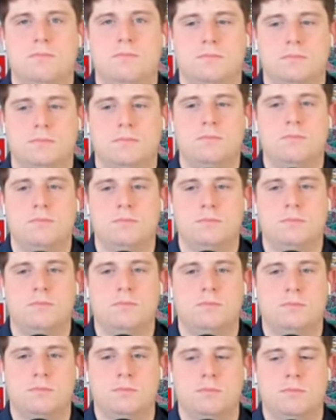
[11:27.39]

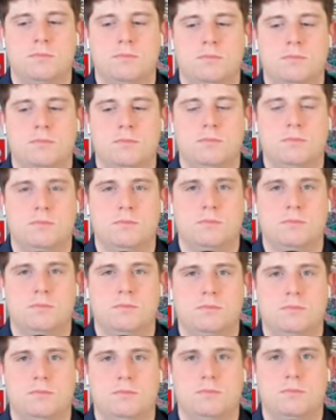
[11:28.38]

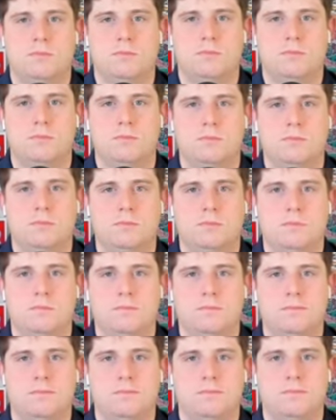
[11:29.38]

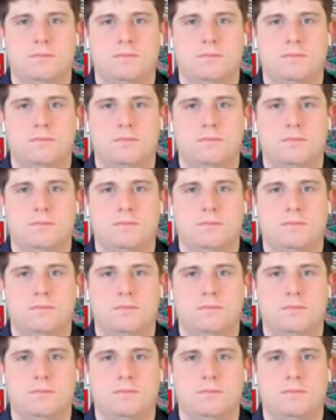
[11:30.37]
[no speech]